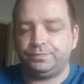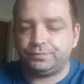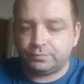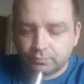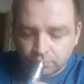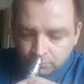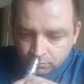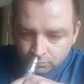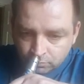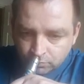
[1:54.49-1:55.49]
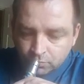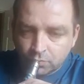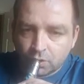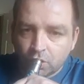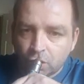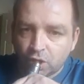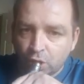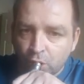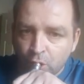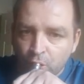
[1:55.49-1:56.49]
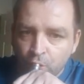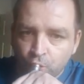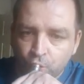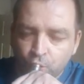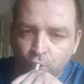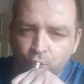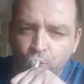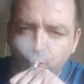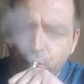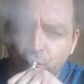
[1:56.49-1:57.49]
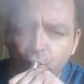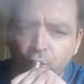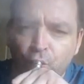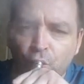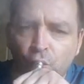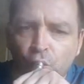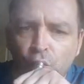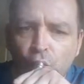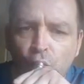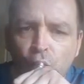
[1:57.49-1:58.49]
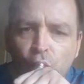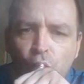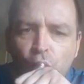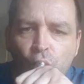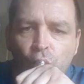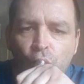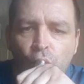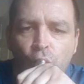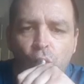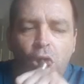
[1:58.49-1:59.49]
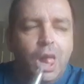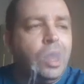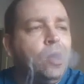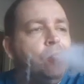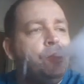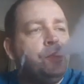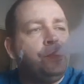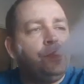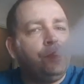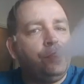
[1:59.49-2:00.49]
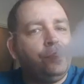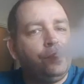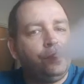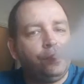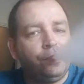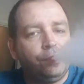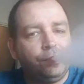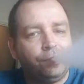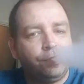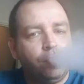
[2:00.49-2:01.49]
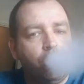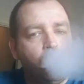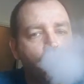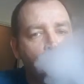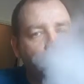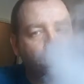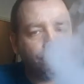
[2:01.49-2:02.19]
(no one is talking)